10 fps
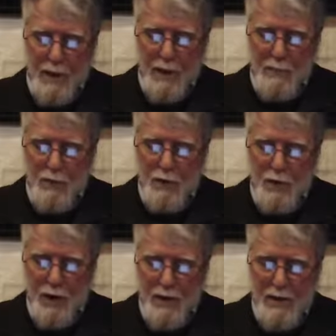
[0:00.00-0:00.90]
And Ibn
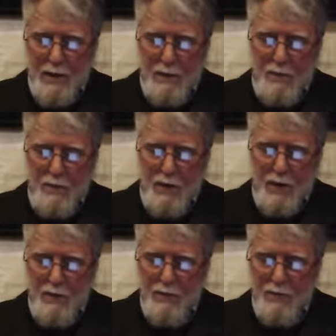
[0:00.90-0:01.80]
Uyayna,
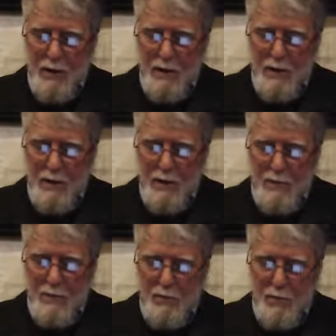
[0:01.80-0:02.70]
another of the great early
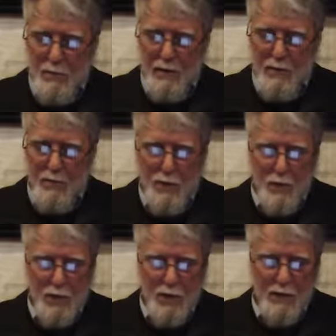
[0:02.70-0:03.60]
ulama, is
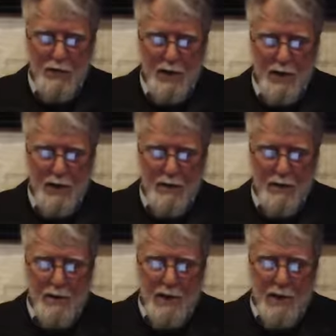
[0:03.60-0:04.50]
recorded as saying,
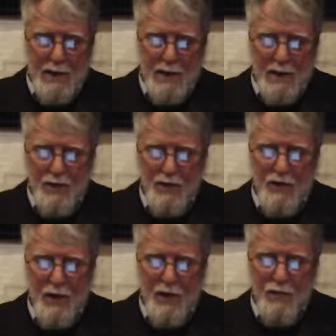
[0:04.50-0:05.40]

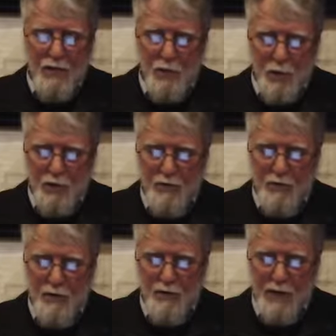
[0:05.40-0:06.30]
hadiths are a source of
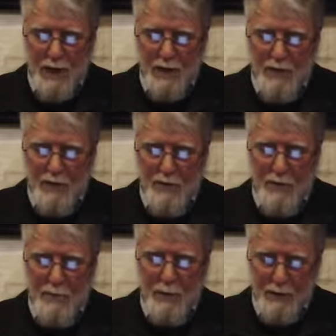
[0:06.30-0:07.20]

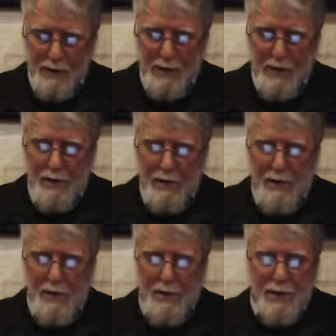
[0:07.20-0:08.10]
misguidance, madilla,
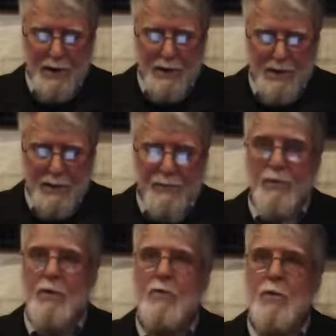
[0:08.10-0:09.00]
except
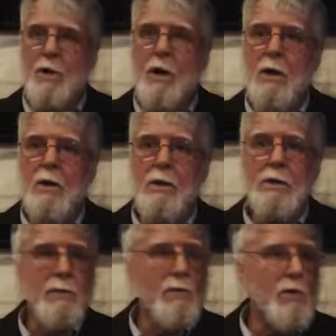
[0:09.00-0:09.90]
for the fuqaha,
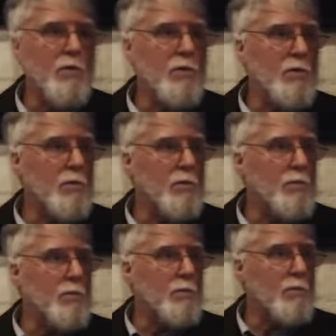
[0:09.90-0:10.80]
except for those who
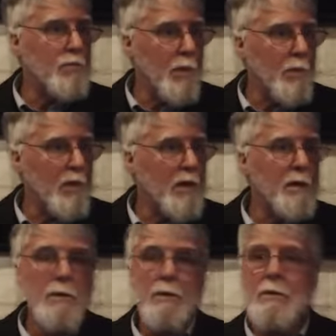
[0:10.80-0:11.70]
properly
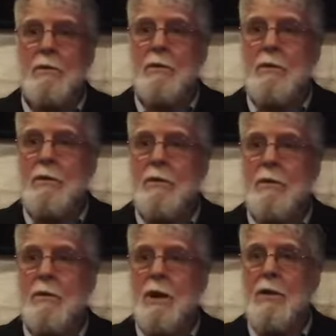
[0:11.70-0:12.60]

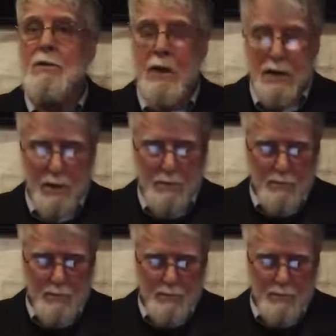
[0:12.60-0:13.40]
understand them.